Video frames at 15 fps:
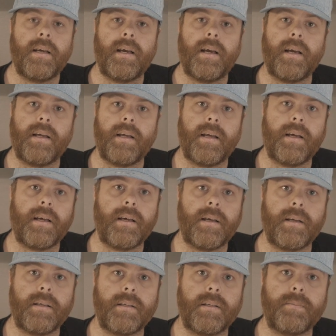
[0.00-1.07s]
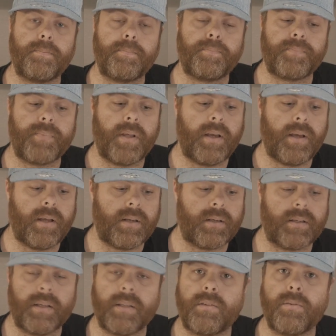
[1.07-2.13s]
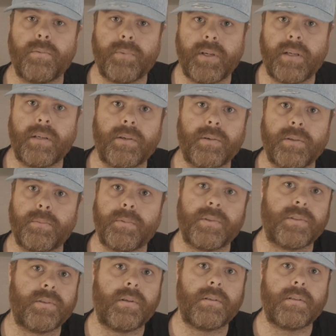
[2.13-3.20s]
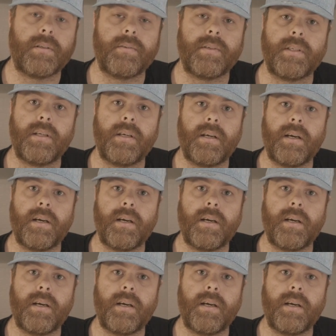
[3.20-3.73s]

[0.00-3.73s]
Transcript: and get really good results of it.